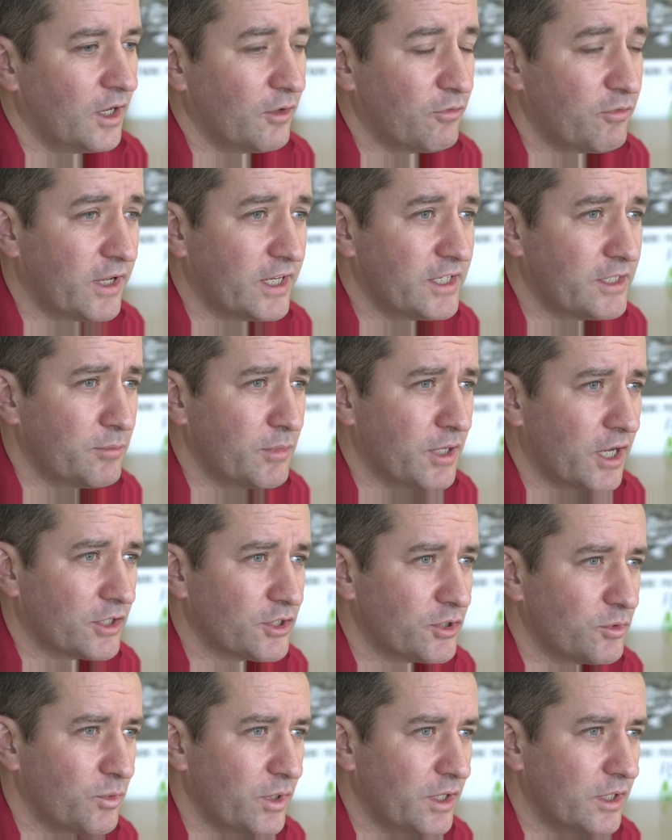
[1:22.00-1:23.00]
Fly-Tipping
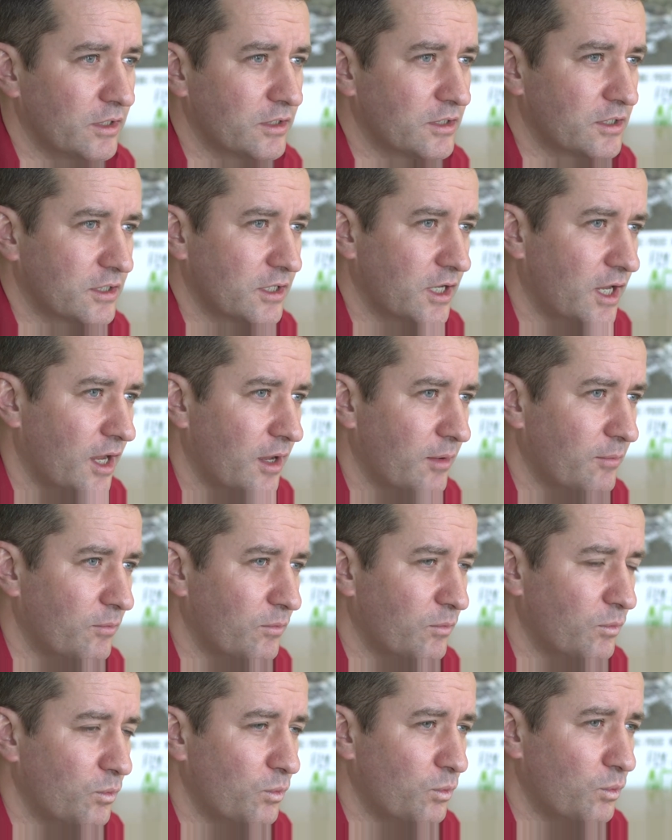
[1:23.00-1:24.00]
Action Wales are
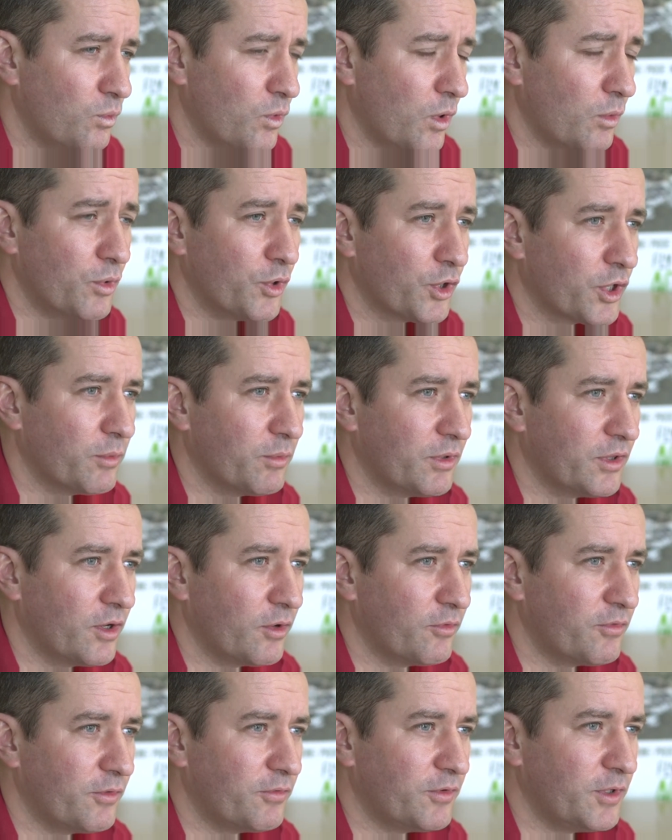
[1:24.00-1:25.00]
working with our
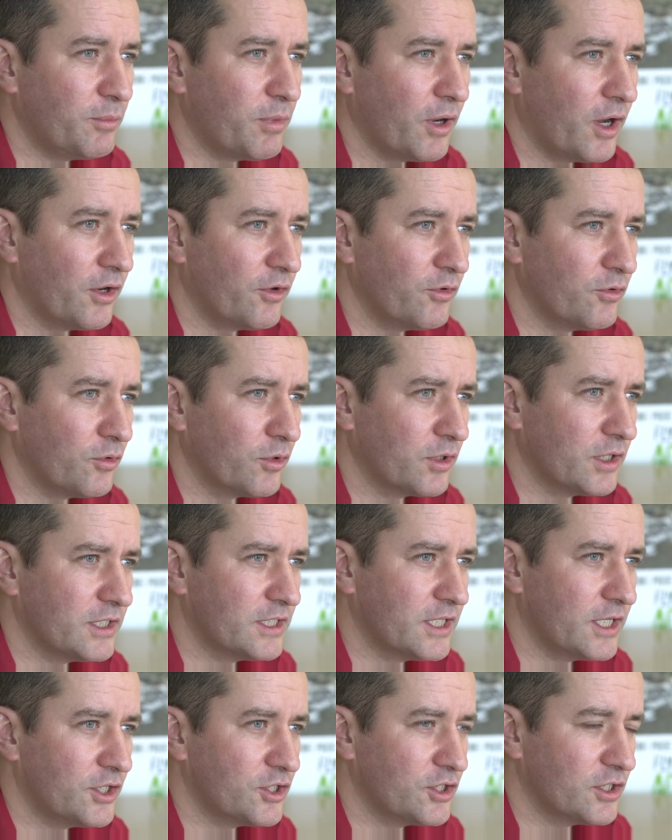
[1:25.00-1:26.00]
50 partner
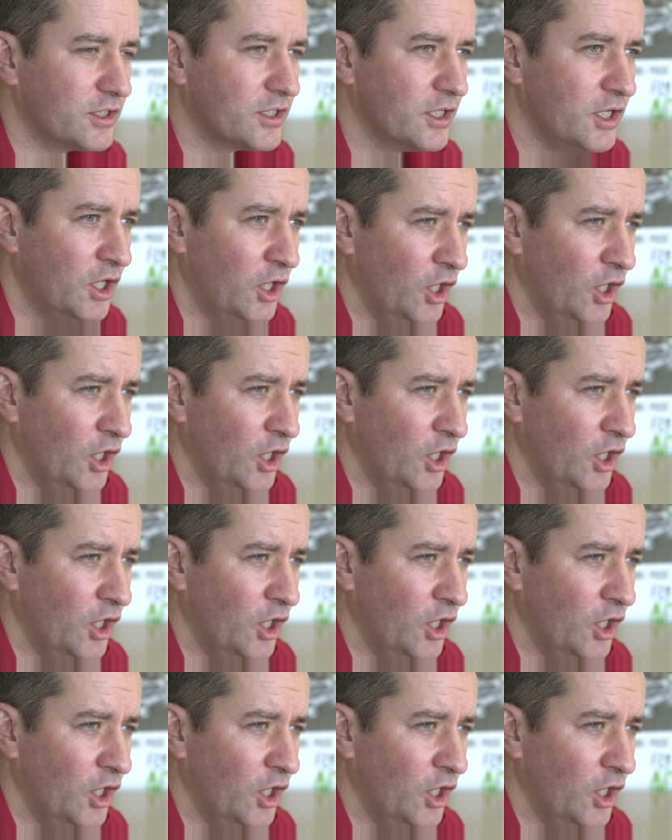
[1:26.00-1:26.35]
organisations